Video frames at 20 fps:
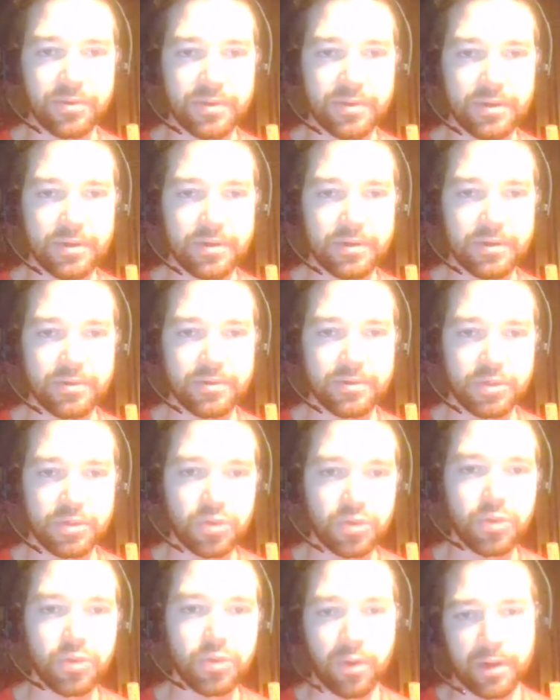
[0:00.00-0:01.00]
do or
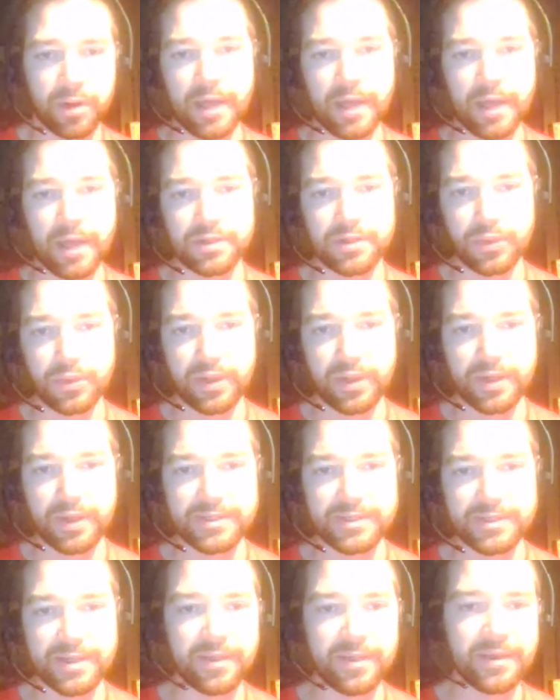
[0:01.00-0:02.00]
not do things. And I think,
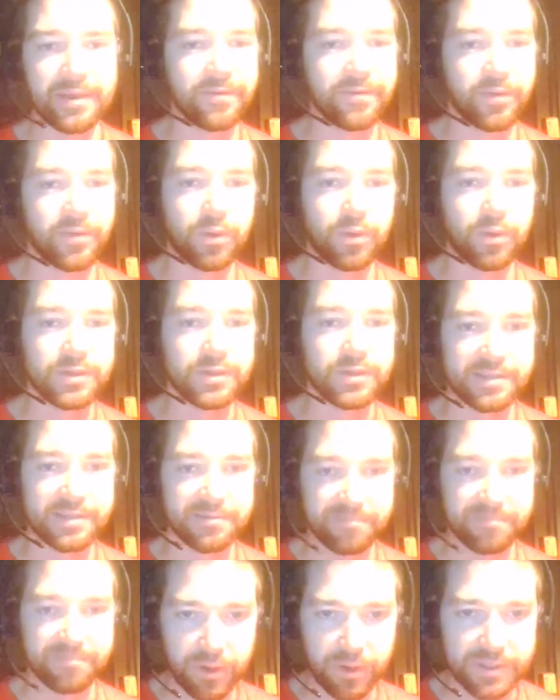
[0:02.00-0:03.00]
of course, he has a voice
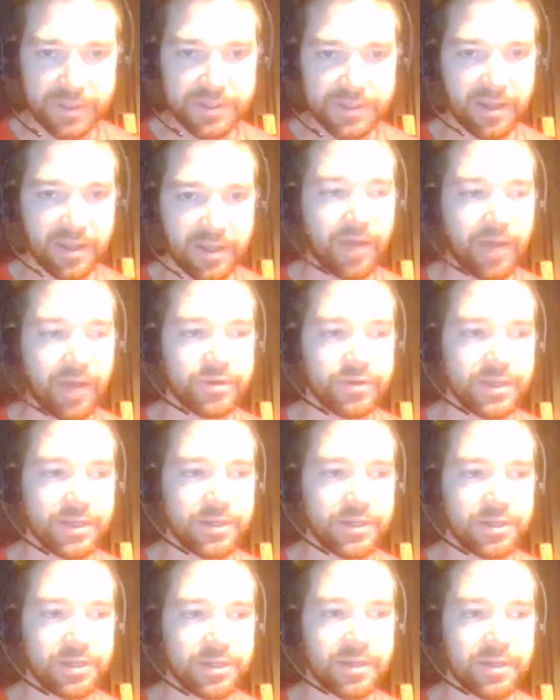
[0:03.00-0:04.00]
in the conversation, and
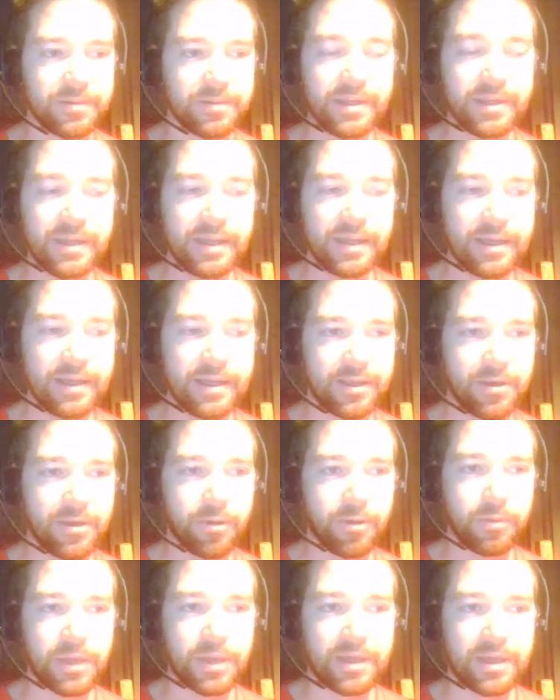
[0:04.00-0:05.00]
he
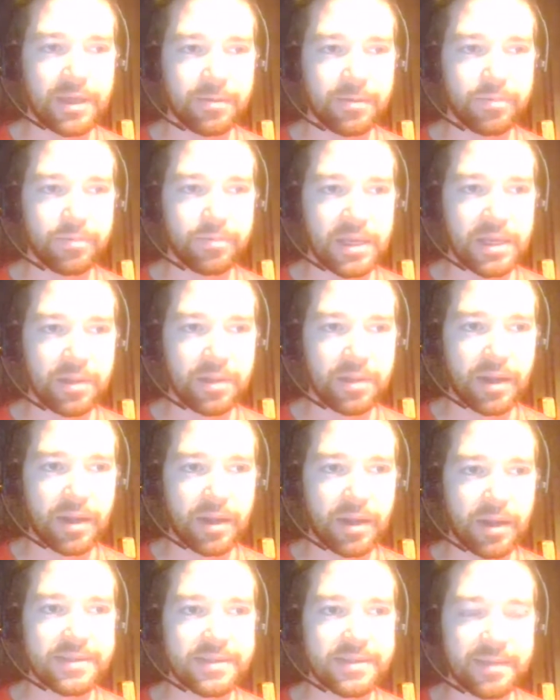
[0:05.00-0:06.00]
can guide the team.
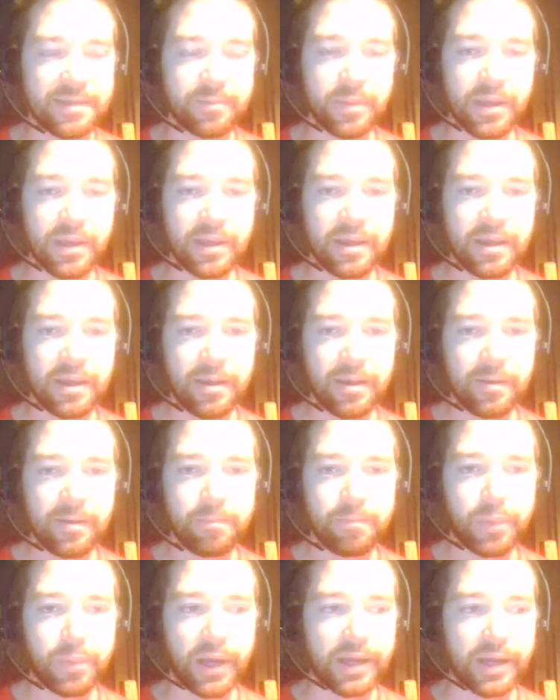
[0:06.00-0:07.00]
But
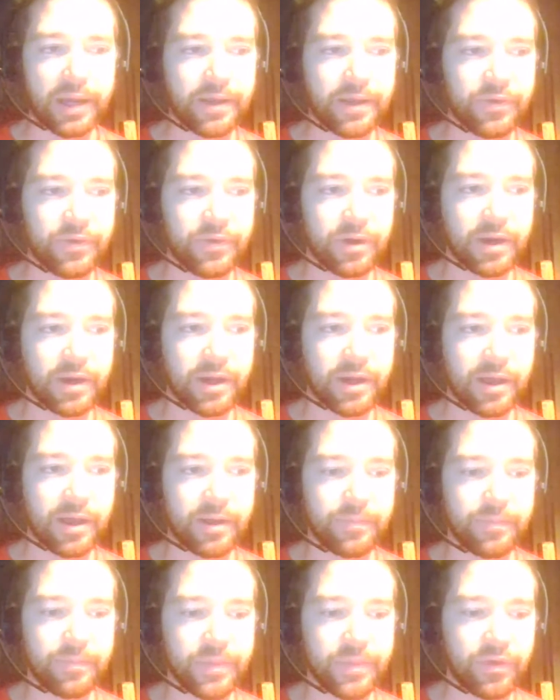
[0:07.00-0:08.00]
if you're
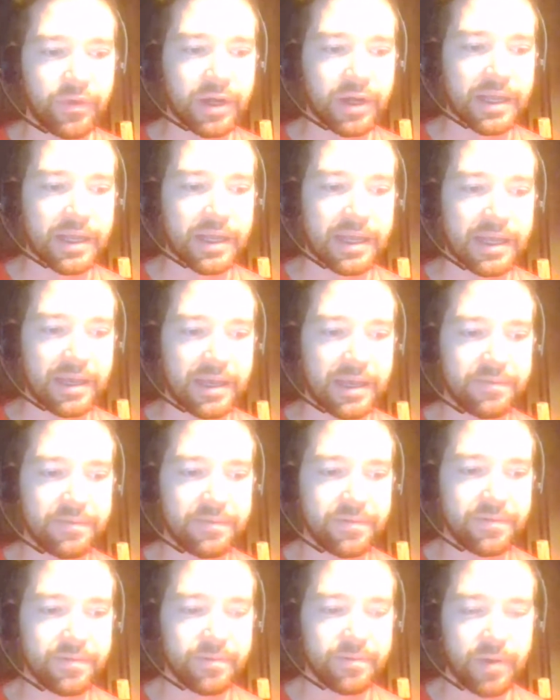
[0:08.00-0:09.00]
gonna give
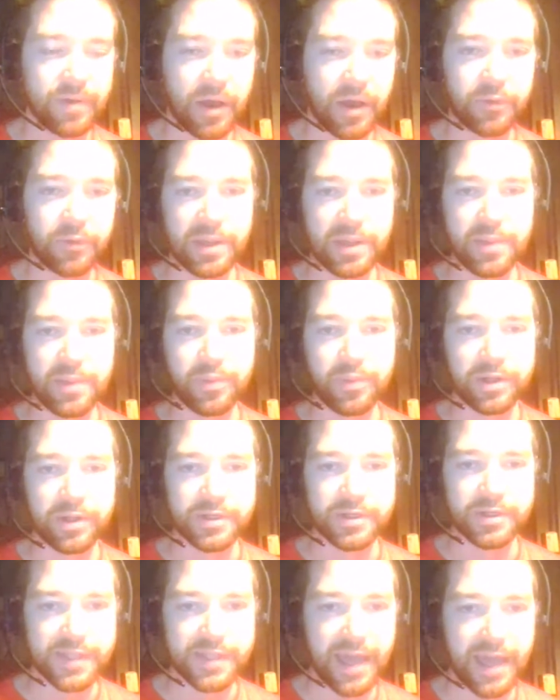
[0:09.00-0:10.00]
other people on your
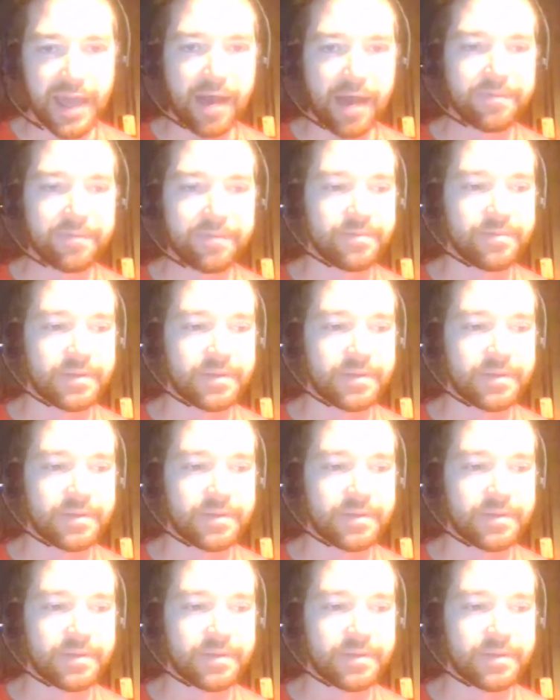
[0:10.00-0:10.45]
staff decision